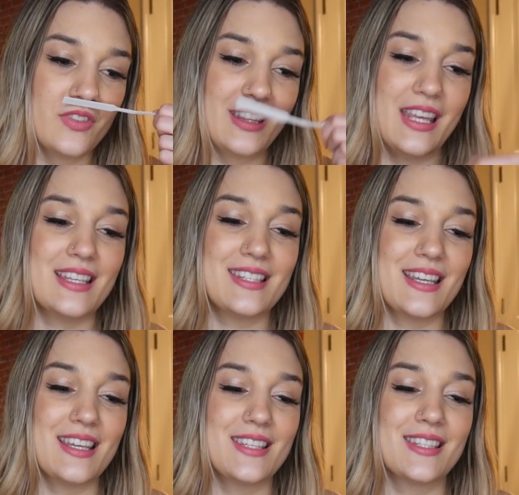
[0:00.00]
This
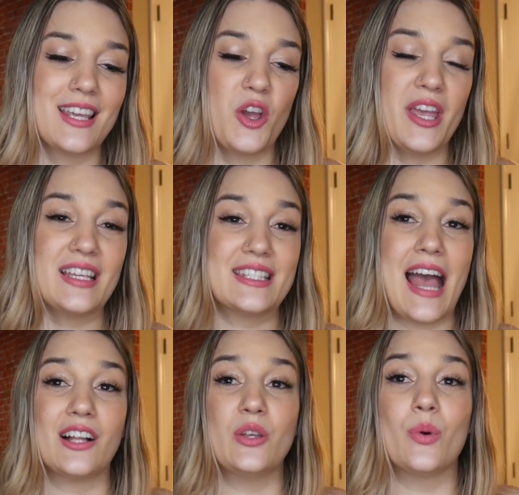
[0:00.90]
is
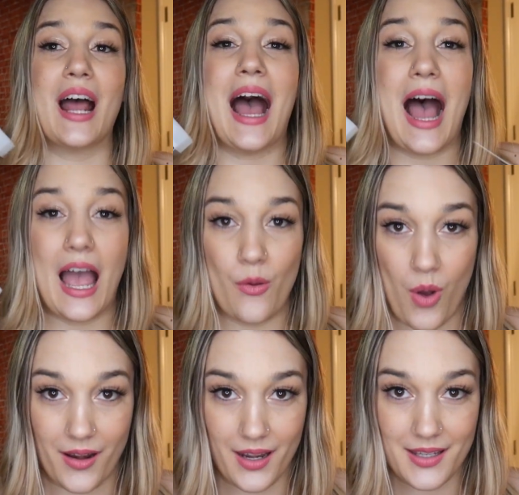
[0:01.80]
exactly what I
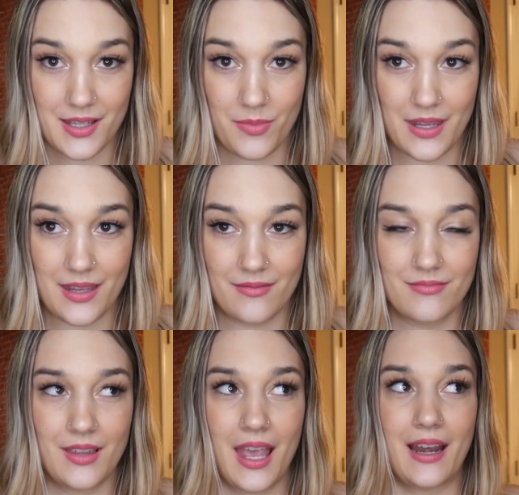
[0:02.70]
wanted it to be.
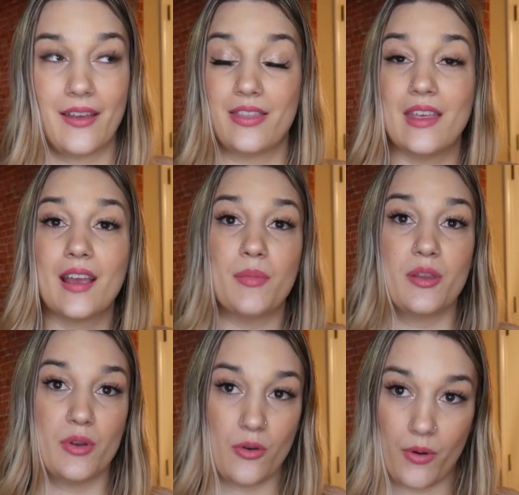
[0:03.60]
And I think I'm in the
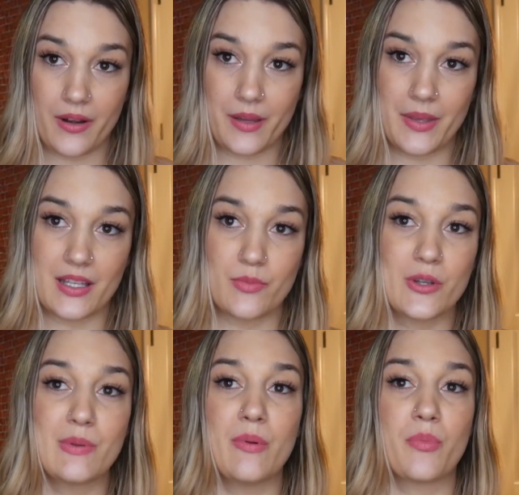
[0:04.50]
minority because
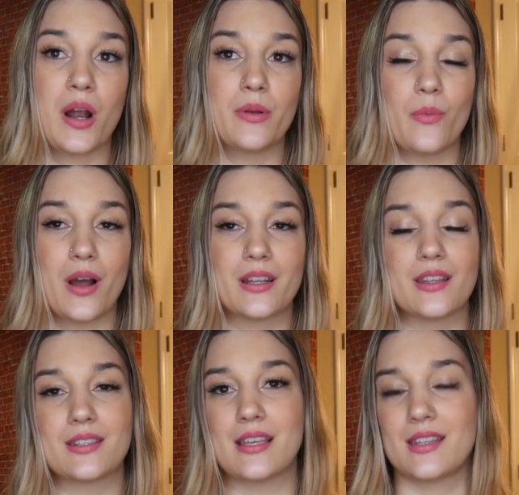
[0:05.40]
most people probably wanted
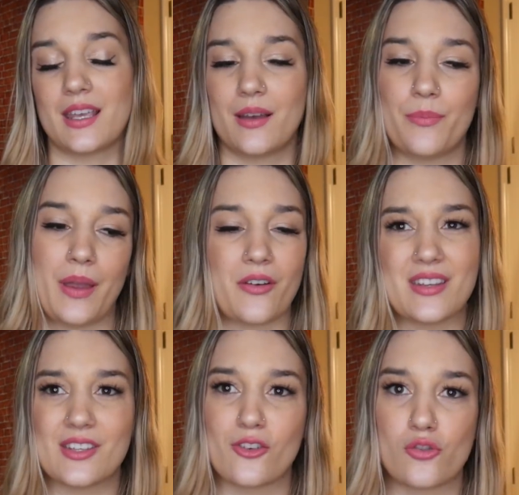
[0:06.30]
this as like a
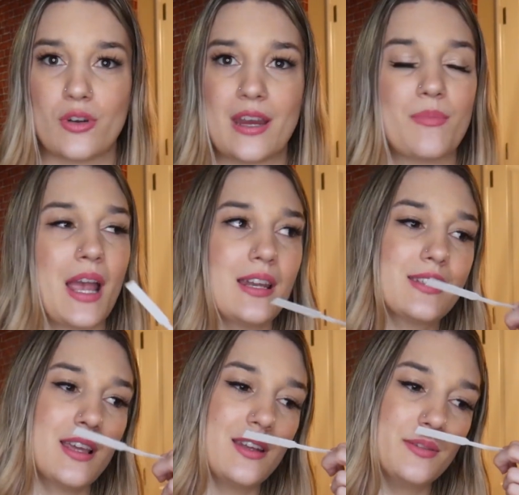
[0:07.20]
berries and cream kind of
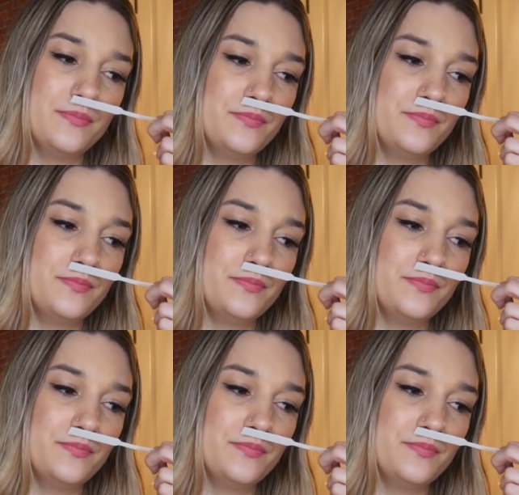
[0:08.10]
scent.